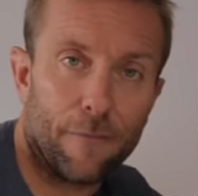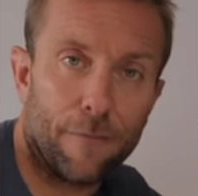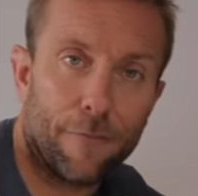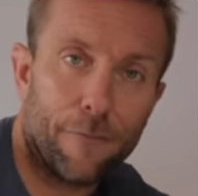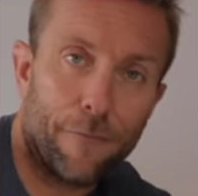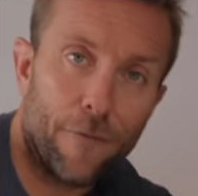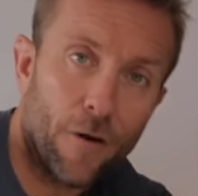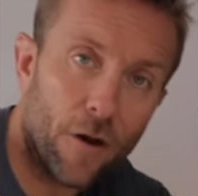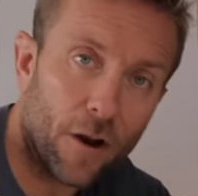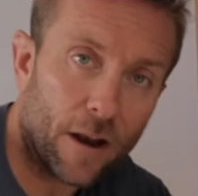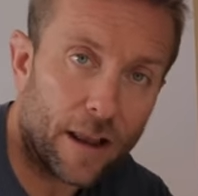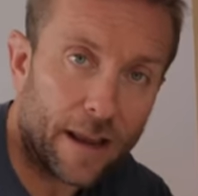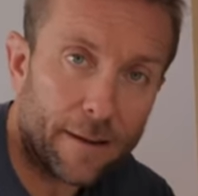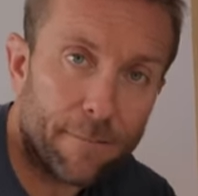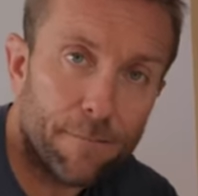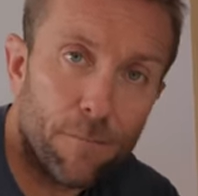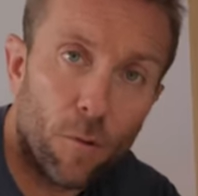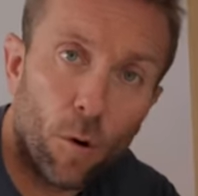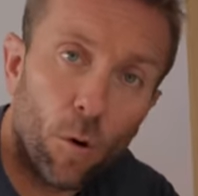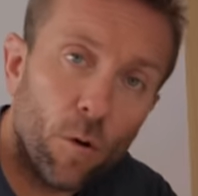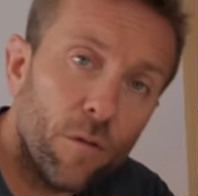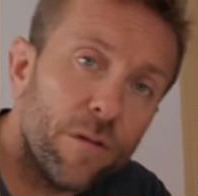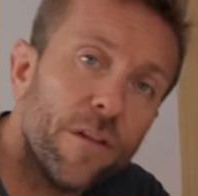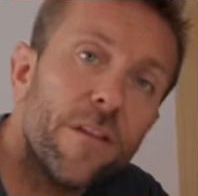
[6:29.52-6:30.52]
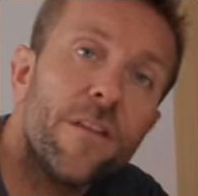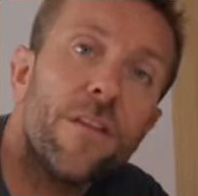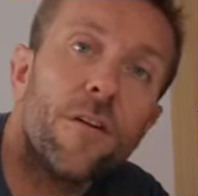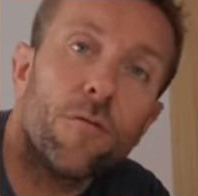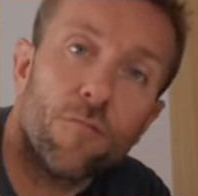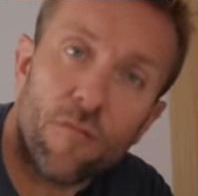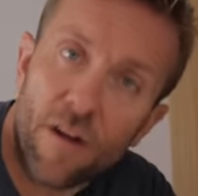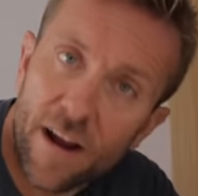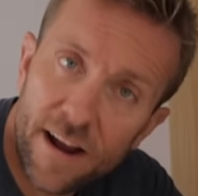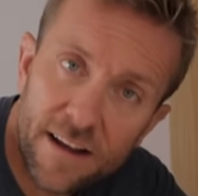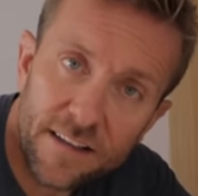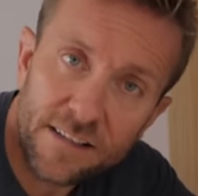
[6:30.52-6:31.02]
fully, more than the
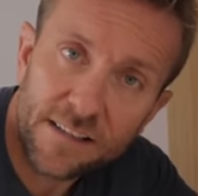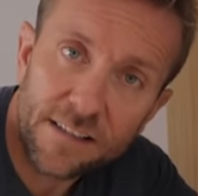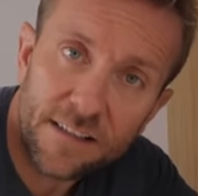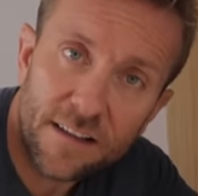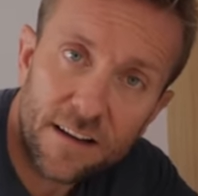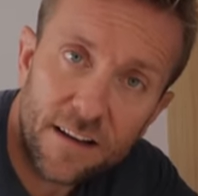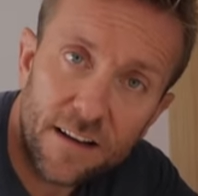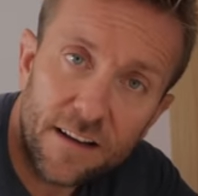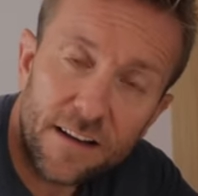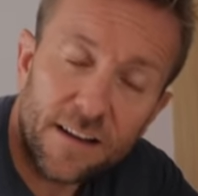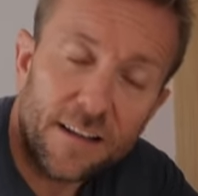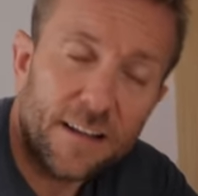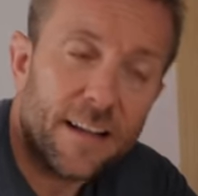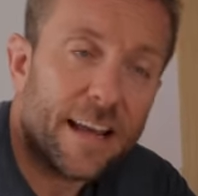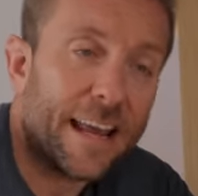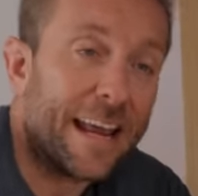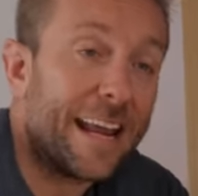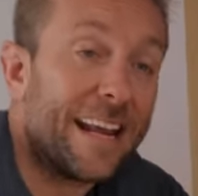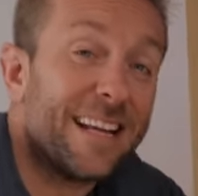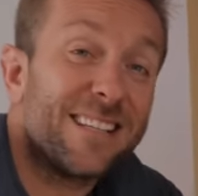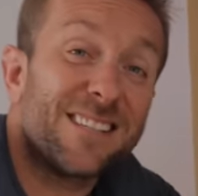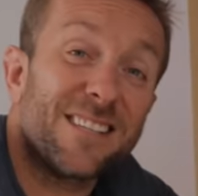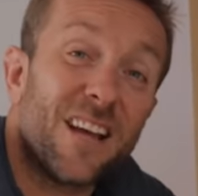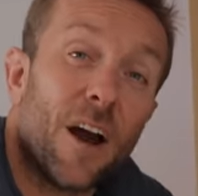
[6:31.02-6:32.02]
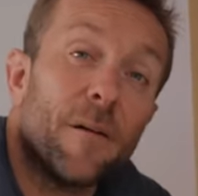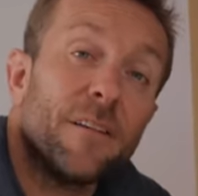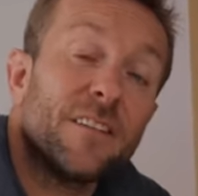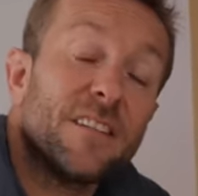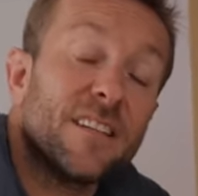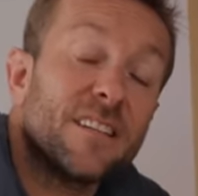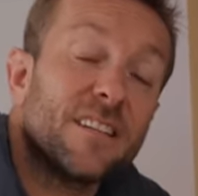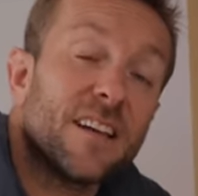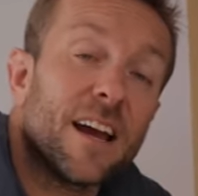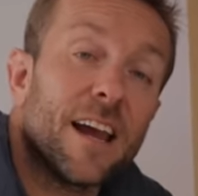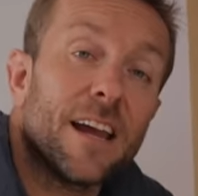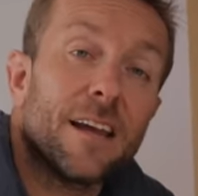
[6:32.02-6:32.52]
rest, it is going
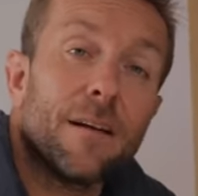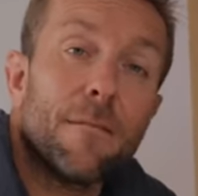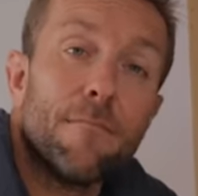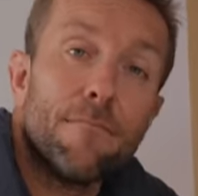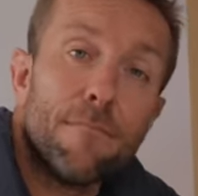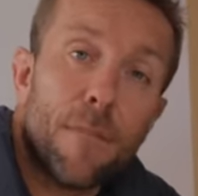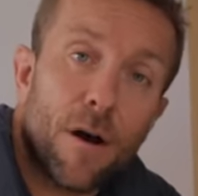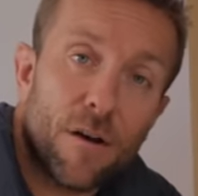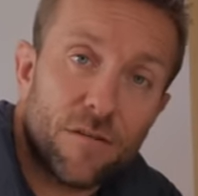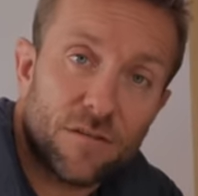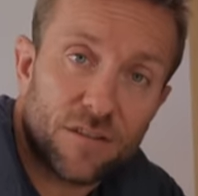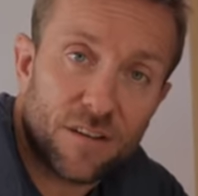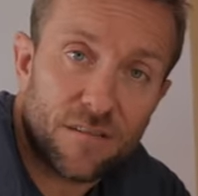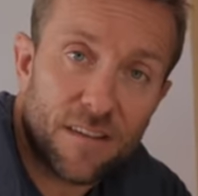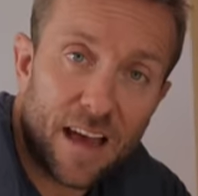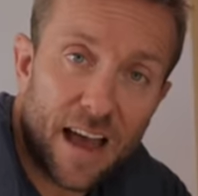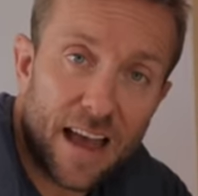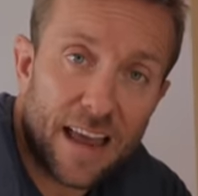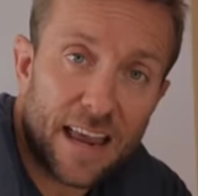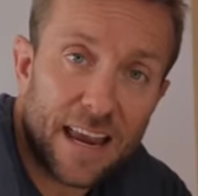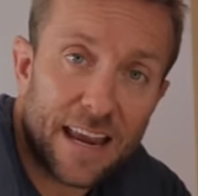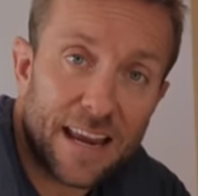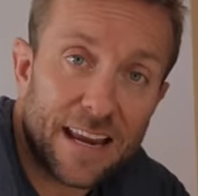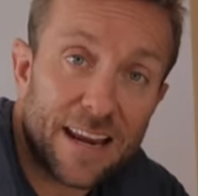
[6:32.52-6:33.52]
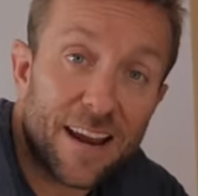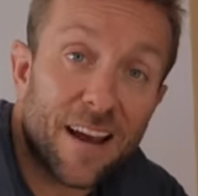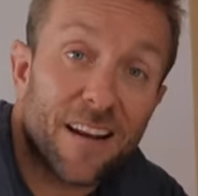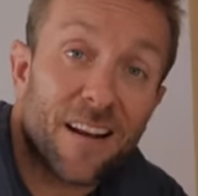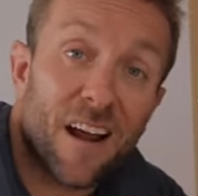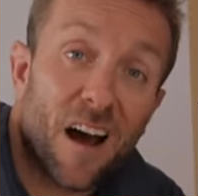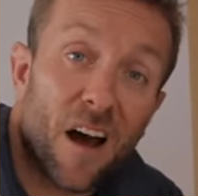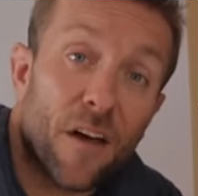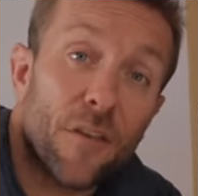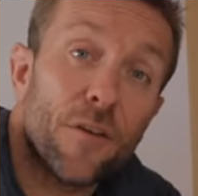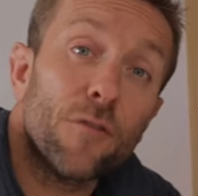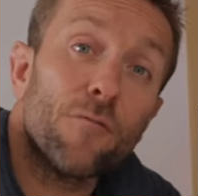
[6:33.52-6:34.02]
to take most of that heat
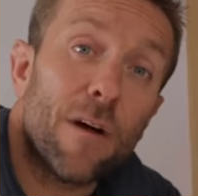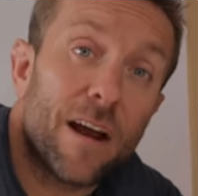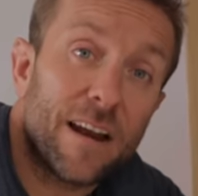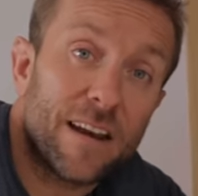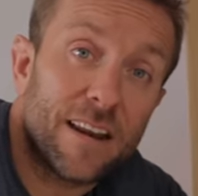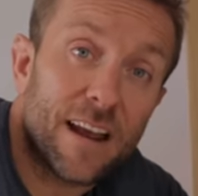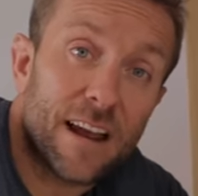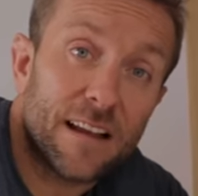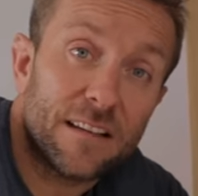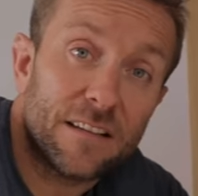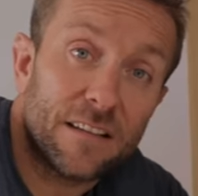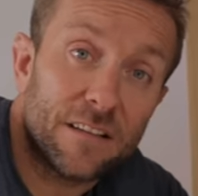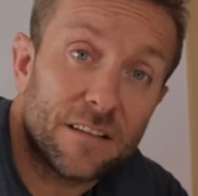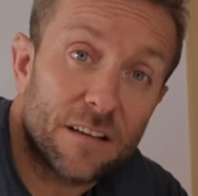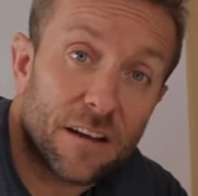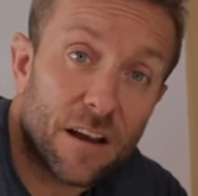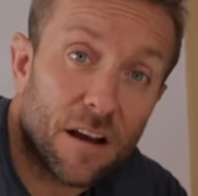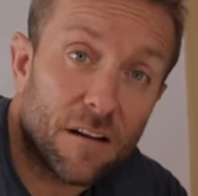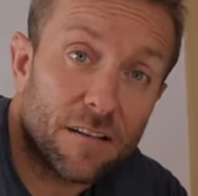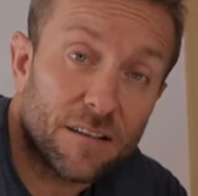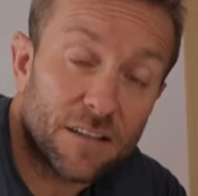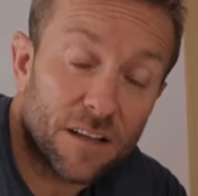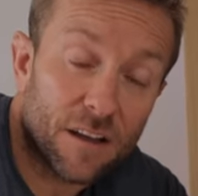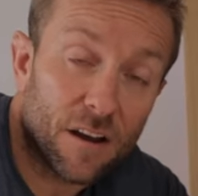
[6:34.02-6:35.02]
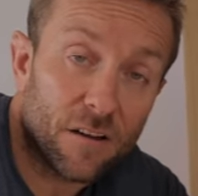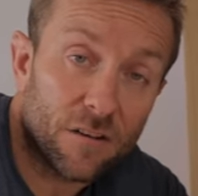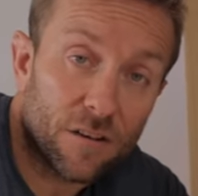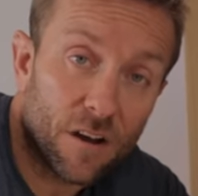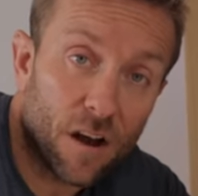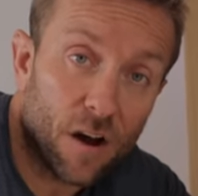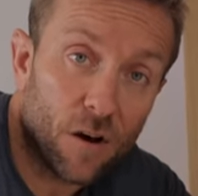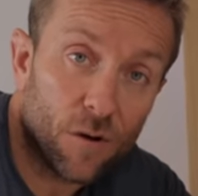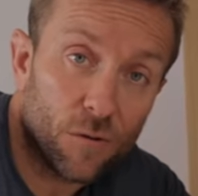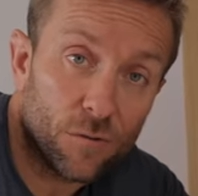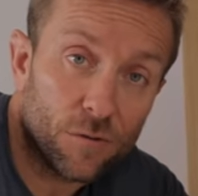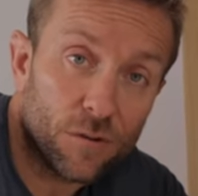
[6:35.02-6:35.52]
and other radiators are going to go
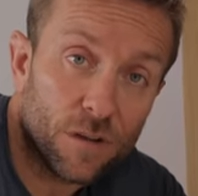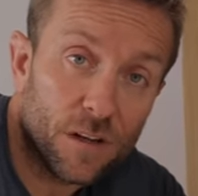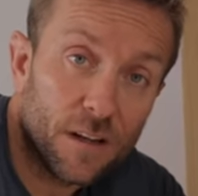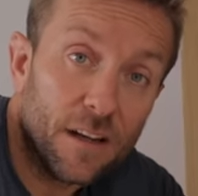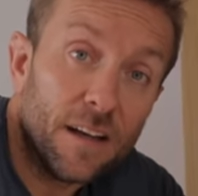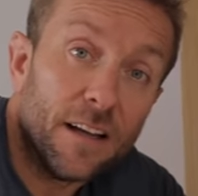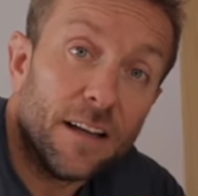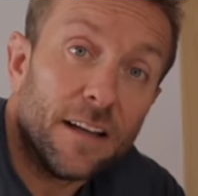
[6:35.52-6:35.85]
cold.